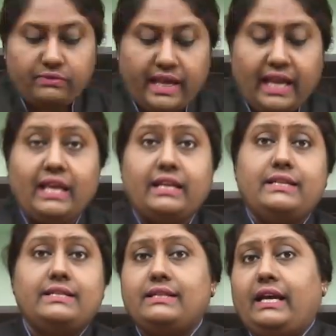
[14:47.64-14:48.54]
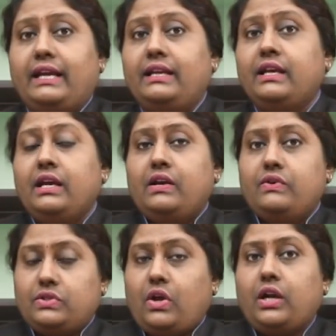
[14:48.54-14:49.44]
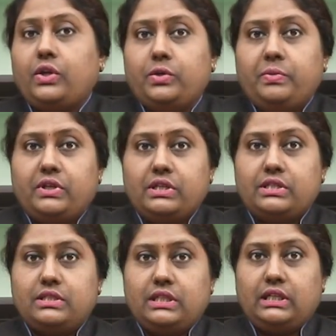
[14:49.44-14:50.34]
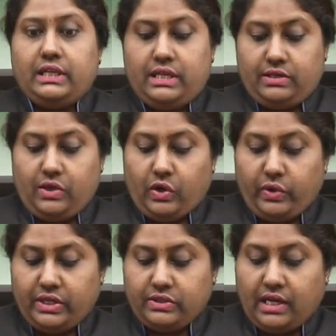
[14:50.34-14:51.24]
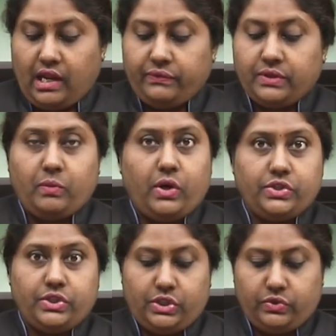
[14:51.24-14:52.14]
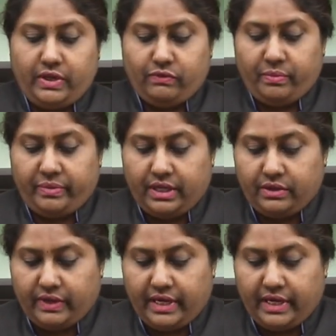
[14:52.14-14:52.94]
of air inside is not good, because still you're going to allow the moisture to evaporate,